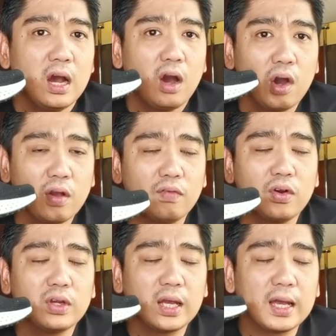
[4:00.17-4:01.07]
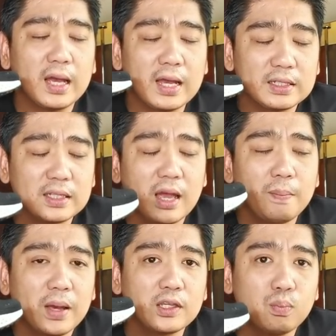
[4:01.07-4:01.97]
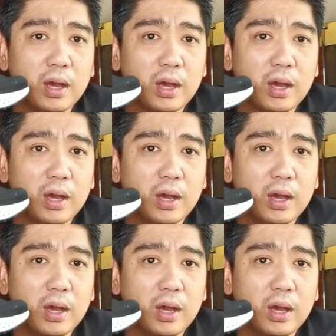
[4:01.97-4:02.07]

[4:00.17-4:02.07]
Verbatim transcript: however as time passes